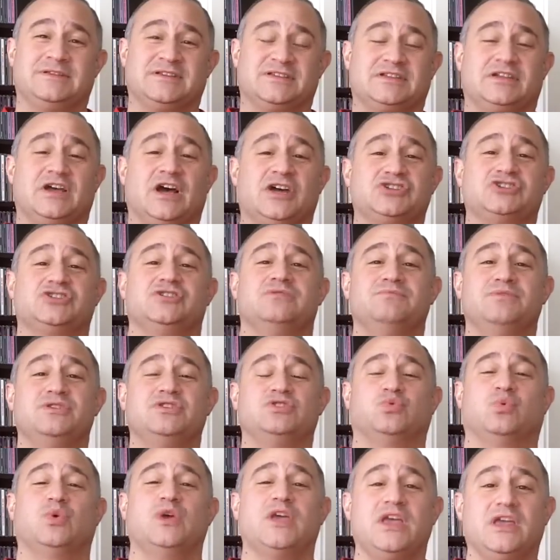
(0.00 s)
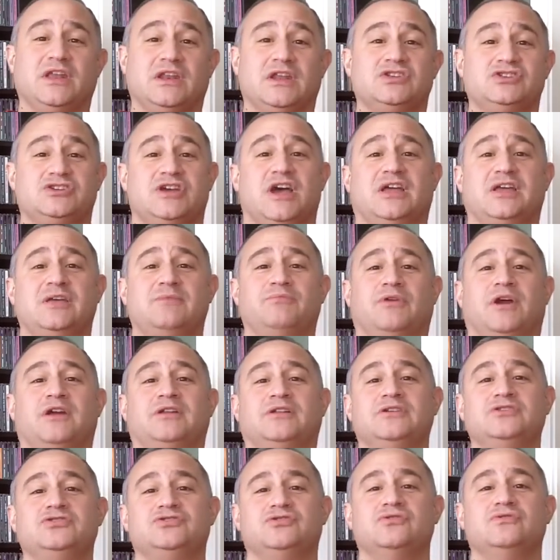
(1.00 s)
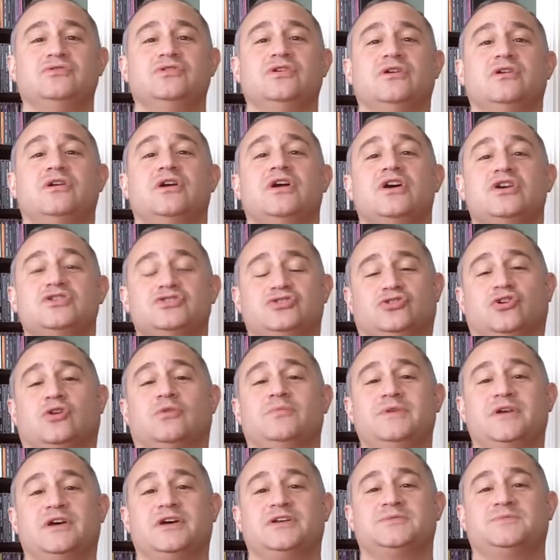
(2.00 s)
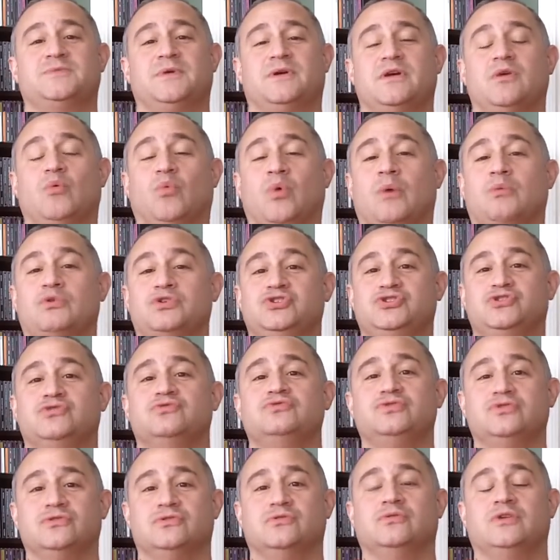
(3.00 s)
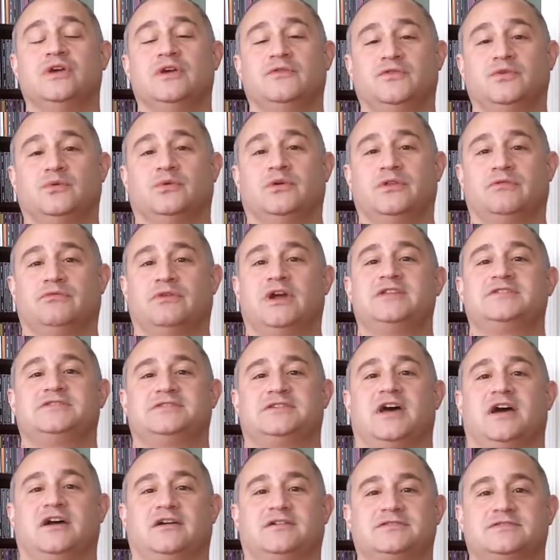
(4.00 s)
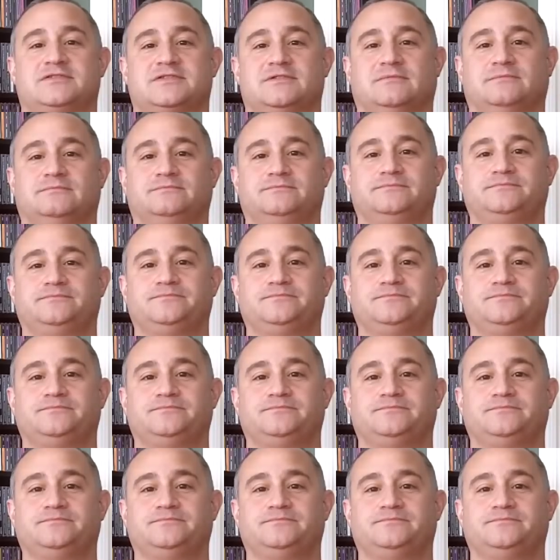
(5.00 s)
discussion between Jackie Bradley Jr., Jacoby Ellsbury, what would you do if you were the Red Sox?